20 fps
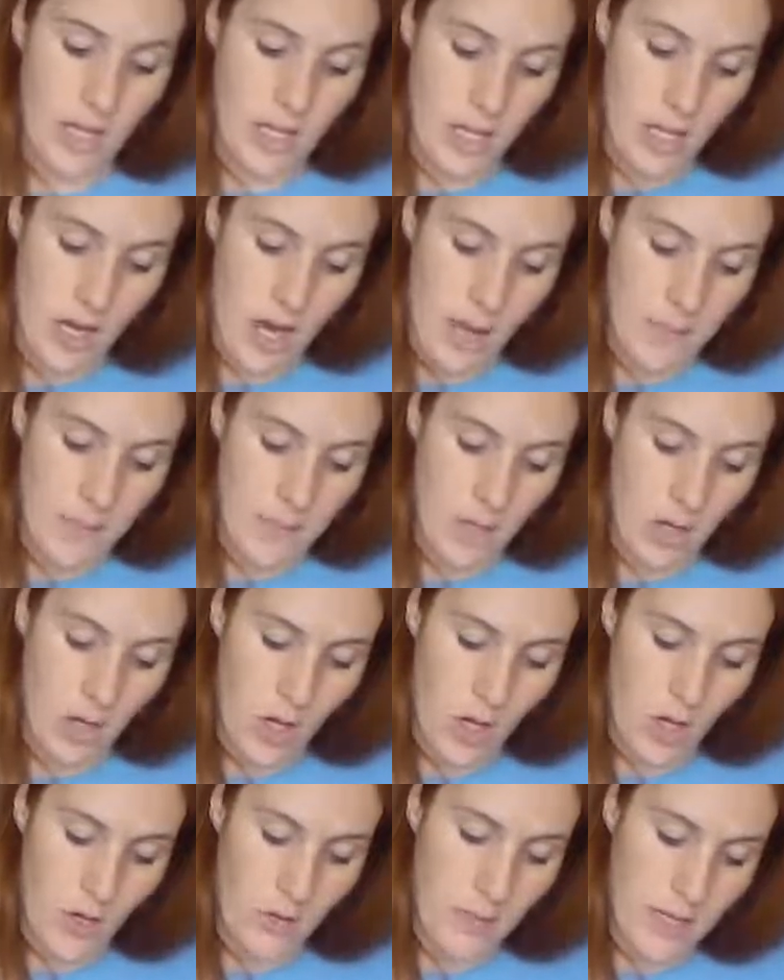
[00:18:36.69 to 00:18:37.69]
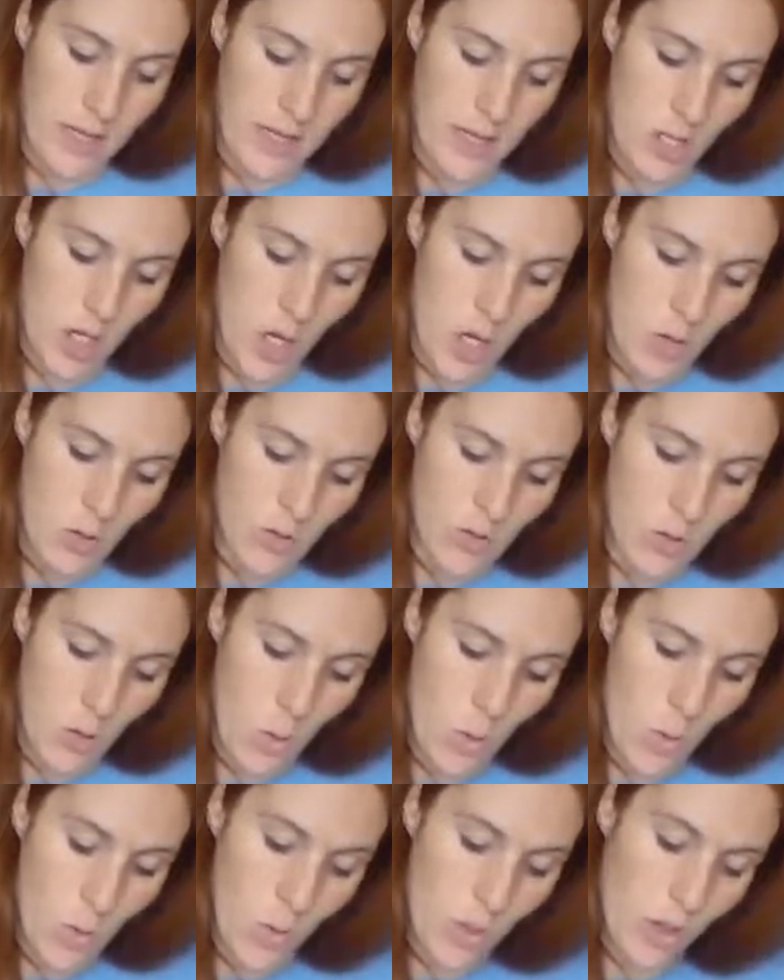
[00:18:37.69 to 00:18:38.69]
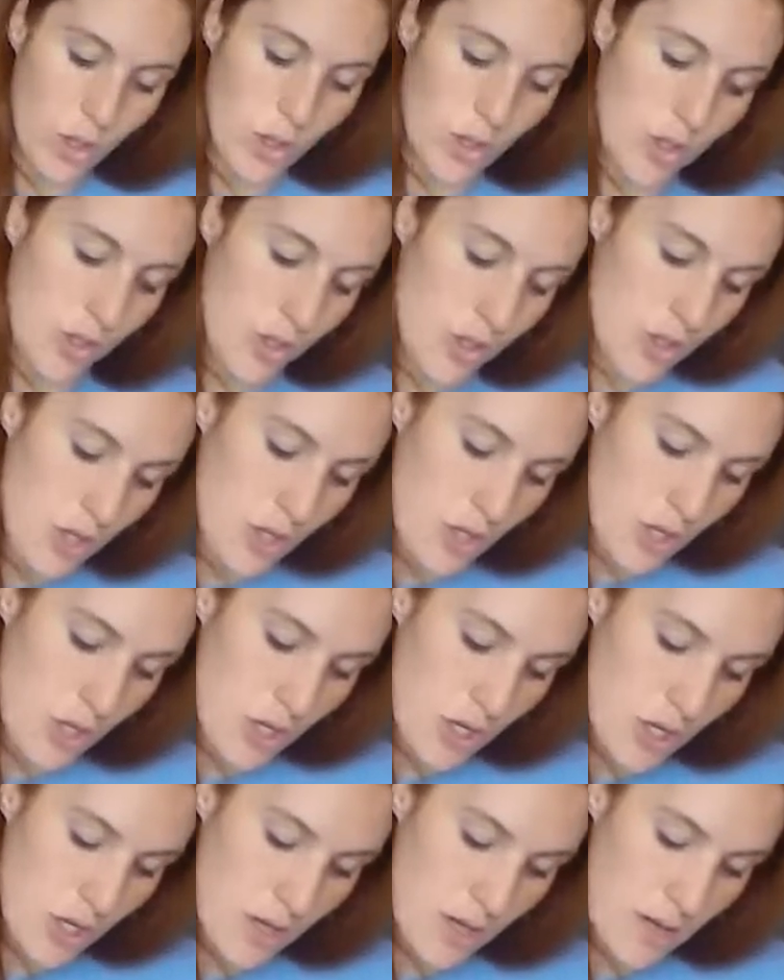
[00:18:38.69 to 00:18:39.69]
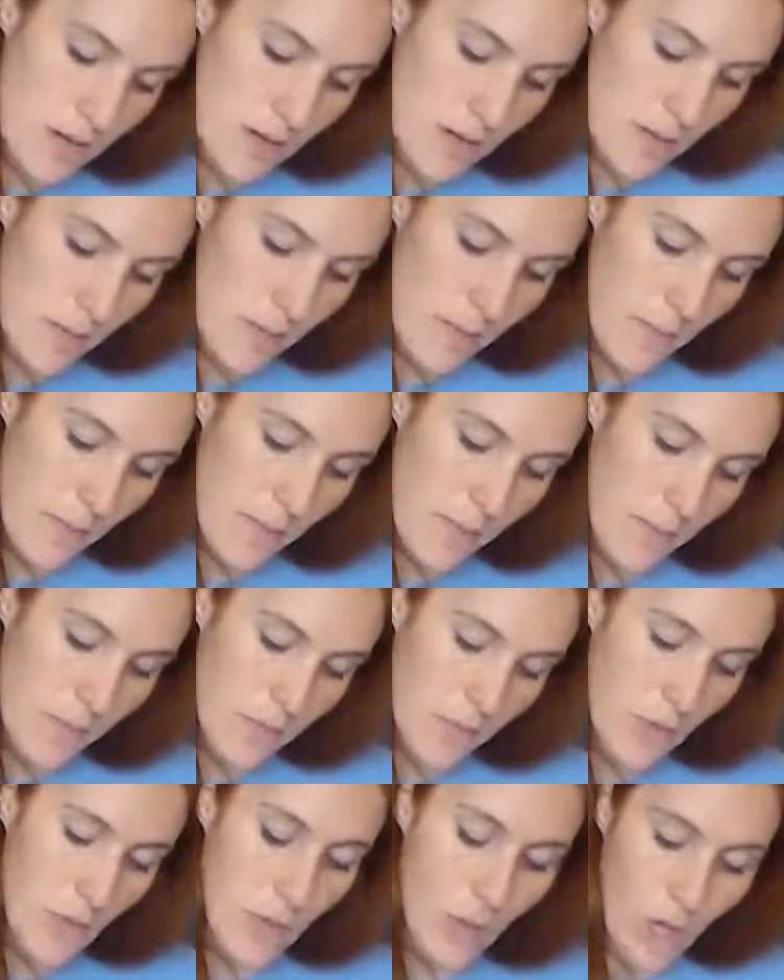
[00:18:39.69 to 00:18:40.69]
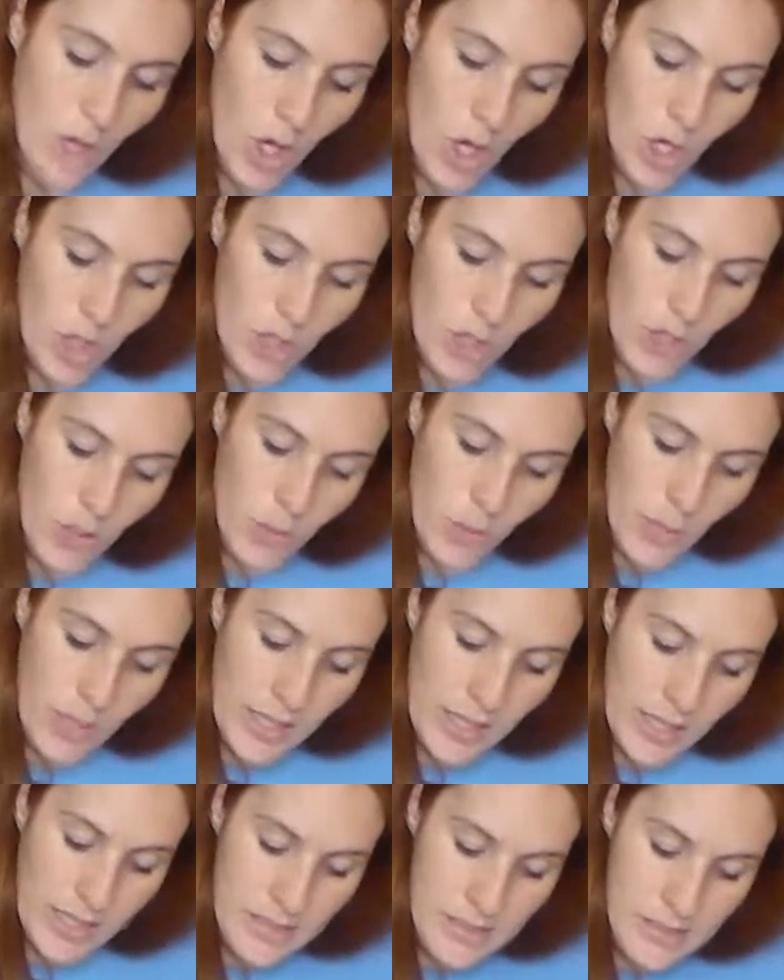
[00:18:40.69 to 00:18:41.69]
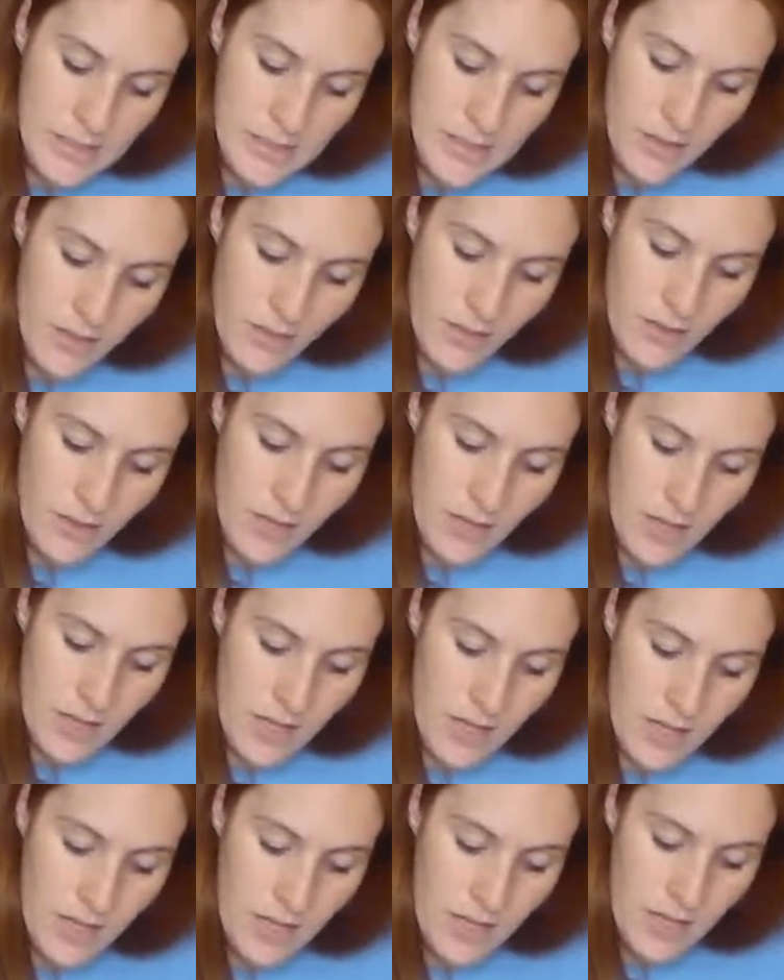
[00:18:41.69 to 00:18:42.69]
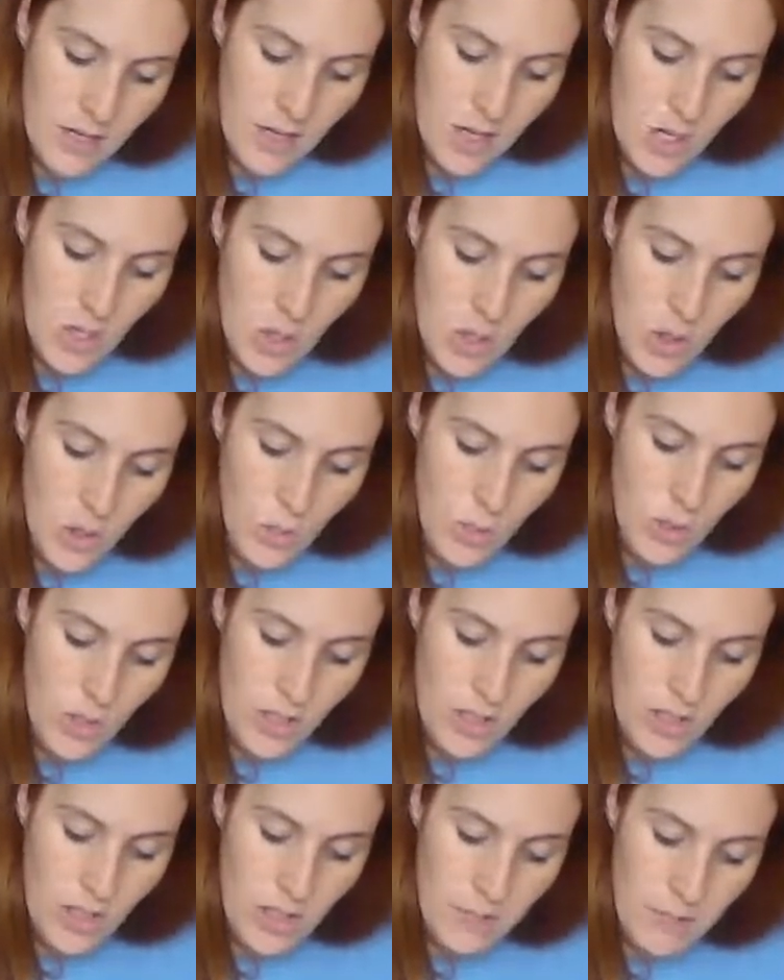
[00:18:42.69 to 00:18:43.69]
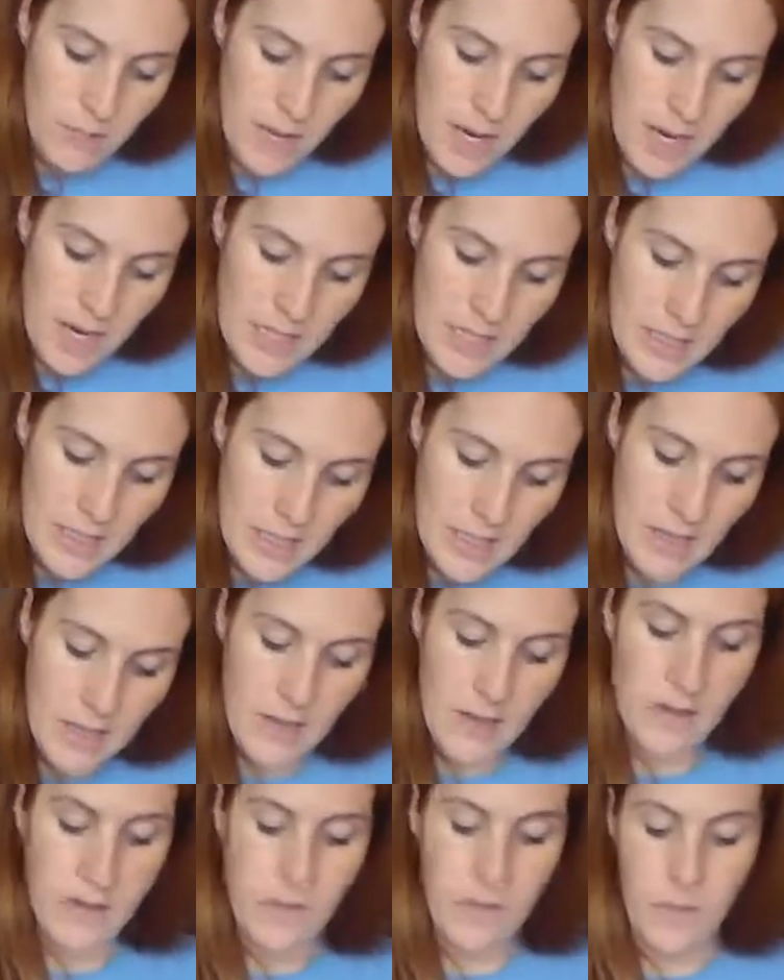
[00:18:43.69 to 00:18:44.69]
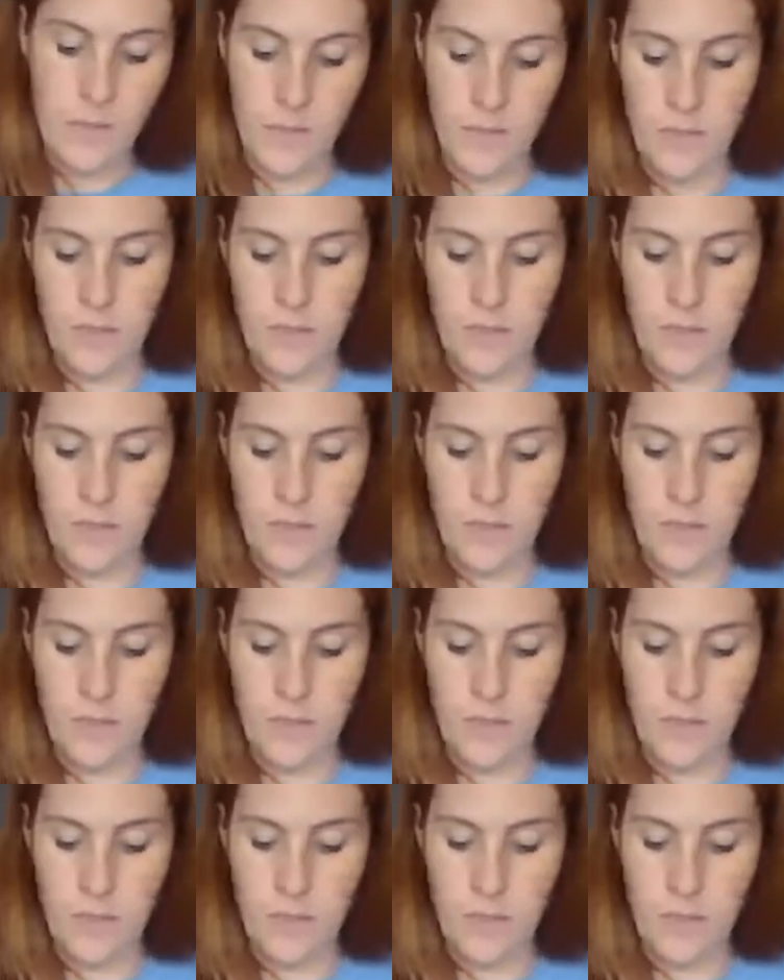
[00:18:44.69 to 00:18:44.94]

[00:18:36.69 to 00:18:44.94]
Like I'm going to color my nose orange. You can color your wings different than you would the body.